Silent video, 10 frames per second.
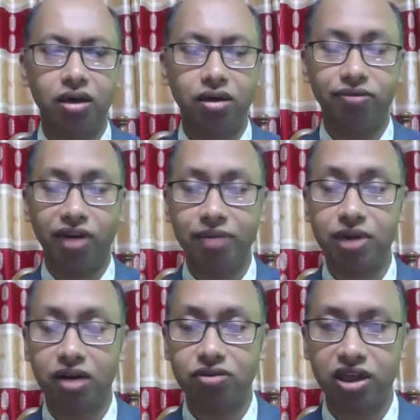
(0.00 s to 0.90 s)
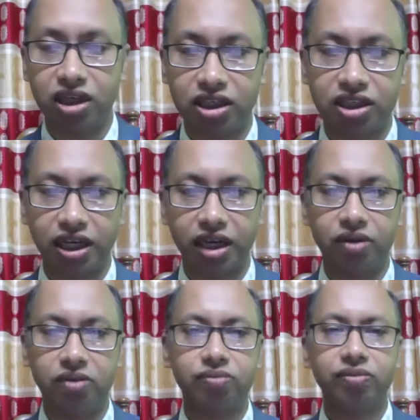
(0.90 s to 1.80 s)
uh, or 5,000 years
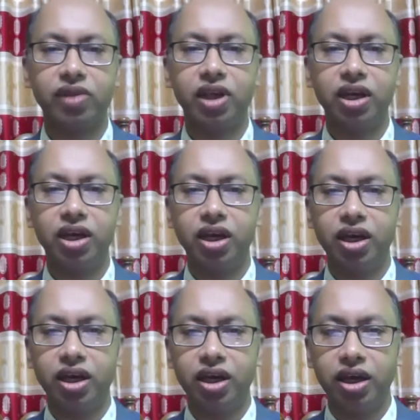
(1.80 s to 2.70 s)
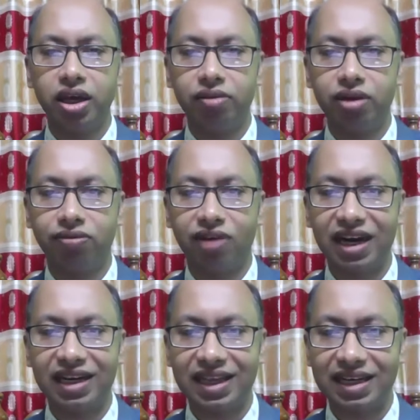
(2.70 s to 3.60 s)
ago, you will
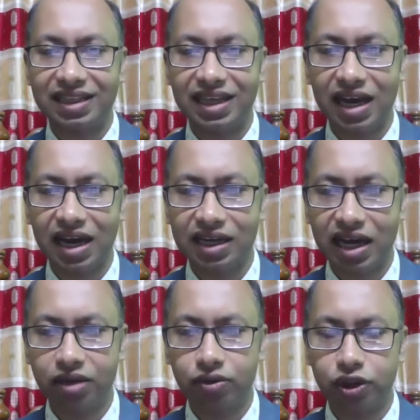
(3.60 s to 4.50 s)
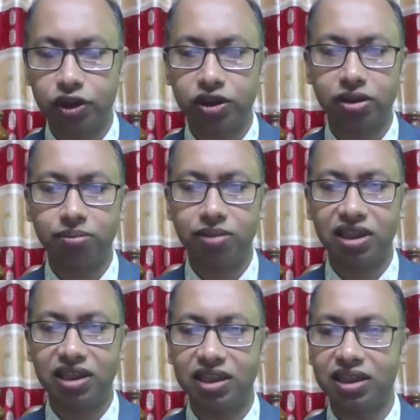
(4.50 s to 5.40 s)
find that they had language,
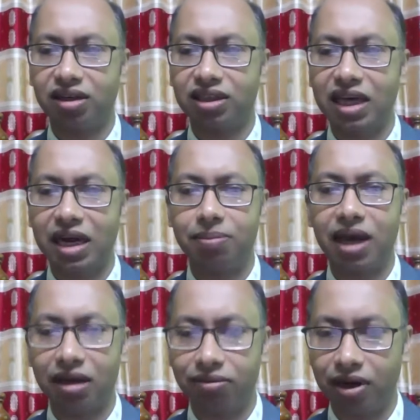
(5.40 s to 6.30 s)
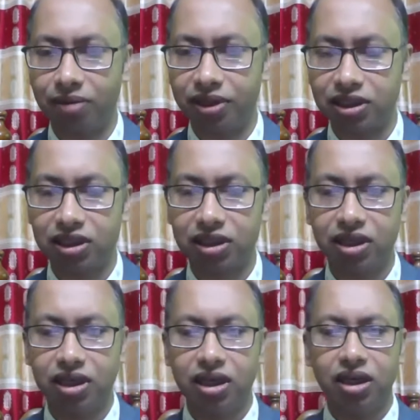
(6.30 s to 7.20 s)
but they did not have alphabet.
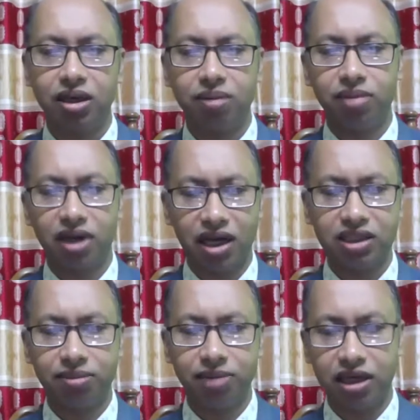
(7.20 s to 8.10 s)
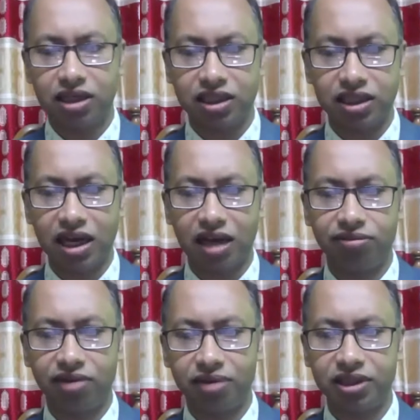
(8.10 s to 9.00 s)
But ultimately,
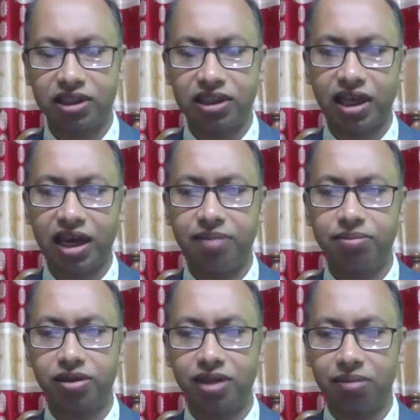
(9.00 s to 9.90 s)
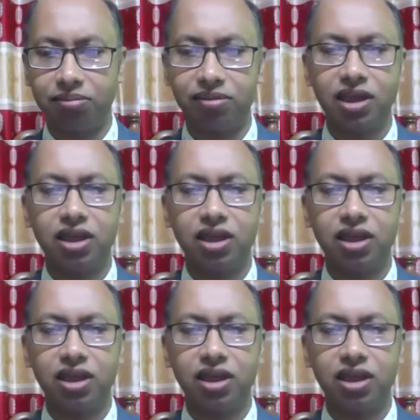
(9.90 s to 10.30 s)
alphabet came to them